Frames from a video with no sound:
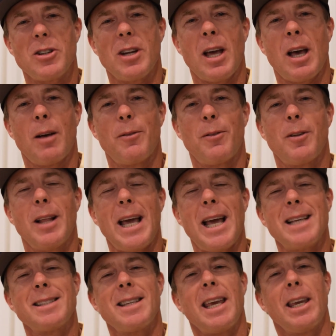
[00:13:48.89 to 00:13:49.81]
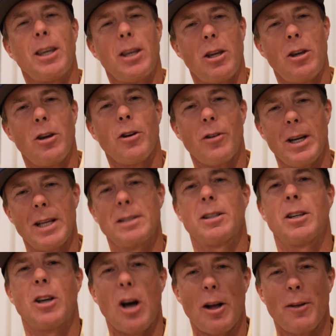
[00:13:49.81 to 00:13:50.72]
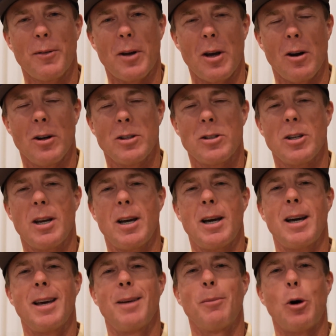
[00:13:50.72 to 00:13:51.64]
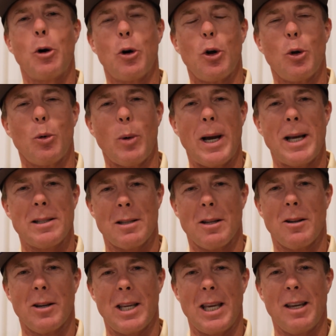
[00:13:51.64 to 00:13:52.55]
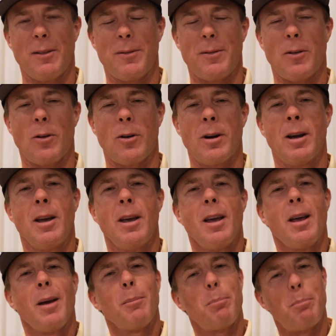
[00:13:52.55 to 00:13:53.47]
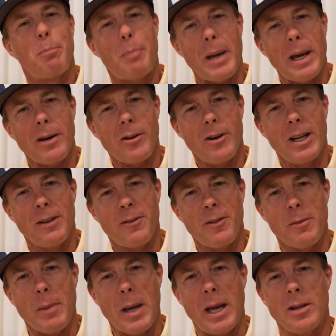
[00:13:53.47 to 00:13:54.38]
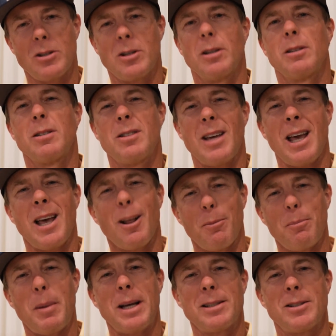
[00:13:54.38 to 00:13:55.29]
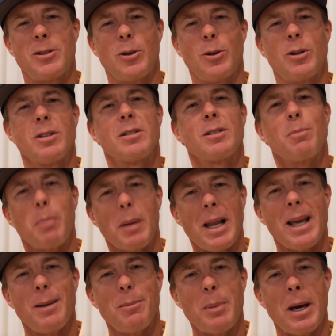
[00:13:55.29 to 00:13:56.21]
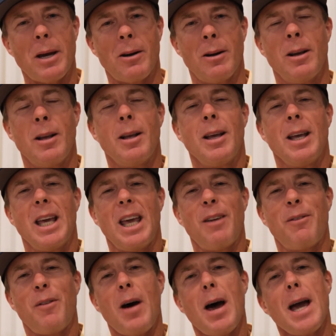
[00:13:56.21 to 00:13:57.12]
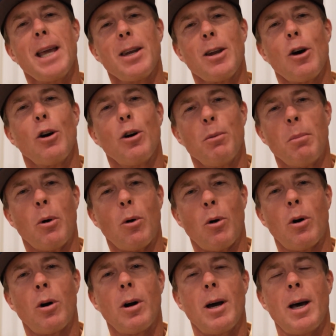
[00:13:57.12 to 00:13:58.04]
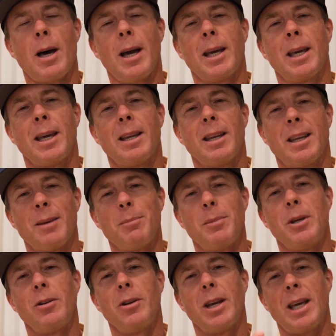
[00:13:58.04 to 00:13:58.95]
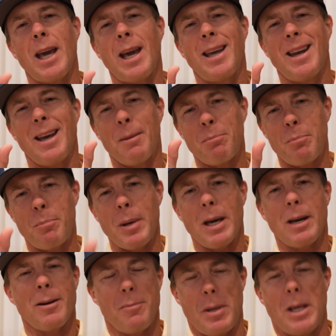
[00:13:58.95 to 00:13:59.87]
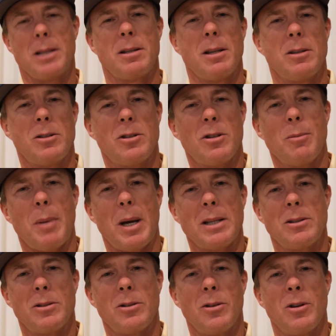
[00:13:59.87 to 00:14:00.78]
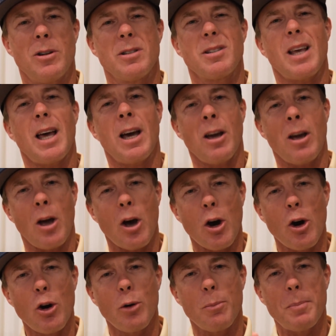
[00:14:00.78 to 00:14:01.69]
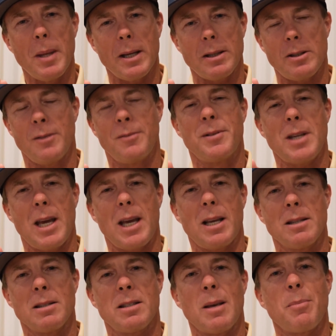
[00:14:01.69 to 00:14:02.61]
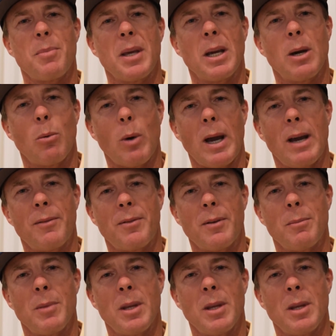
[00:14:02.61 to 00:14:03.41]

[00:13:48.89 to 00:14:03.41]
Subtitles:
helpful. As a curious golf coach, I am always looking for better information to help my students play better. If I know more, I can communicate a better message to my students. I hope that you've taken something away from